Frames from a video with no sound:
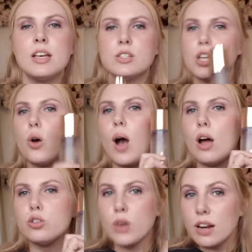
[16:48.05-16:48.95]
So
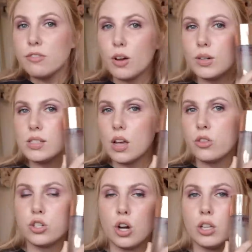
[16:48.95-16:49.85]
I'll try to focus on
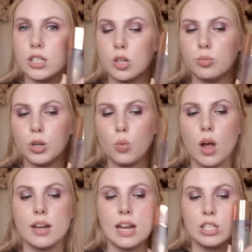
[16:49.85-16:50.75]
the Charlotte Tilbury
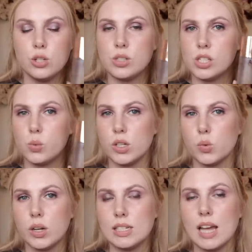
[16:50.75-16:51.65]
one and use this one
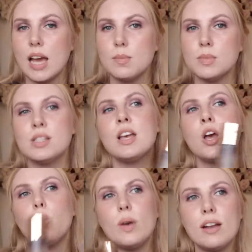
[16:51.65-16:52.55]
20 times.
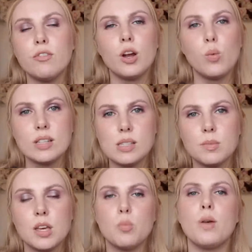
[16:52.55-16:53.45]
Whenever I want
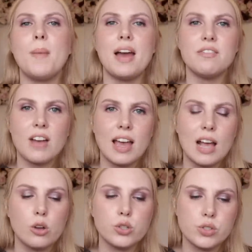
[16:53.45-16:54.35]
something more mattifying,
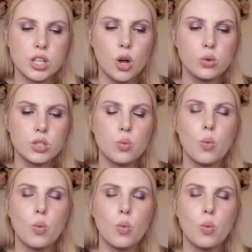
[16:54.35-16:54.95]
I'll use the Ulta